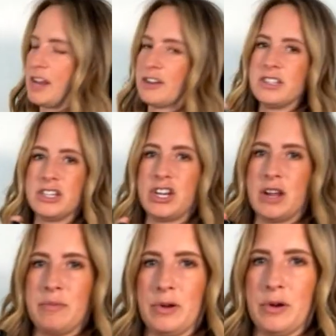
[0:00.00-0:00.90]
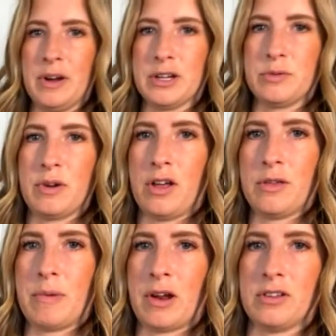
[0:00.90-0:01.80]
Here's the shampoo. Here's what all
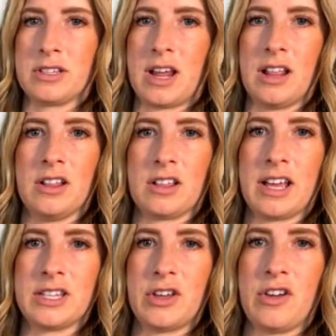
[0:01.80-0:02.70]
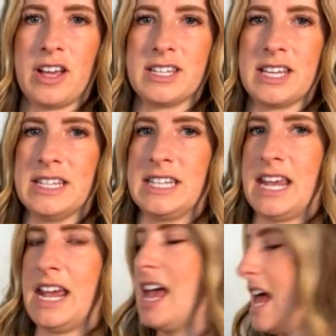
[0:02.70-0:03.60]
the bottles kind of look like so you guys can
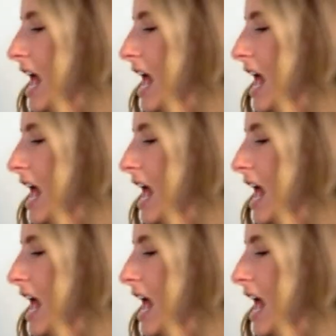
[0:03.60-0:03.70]
see.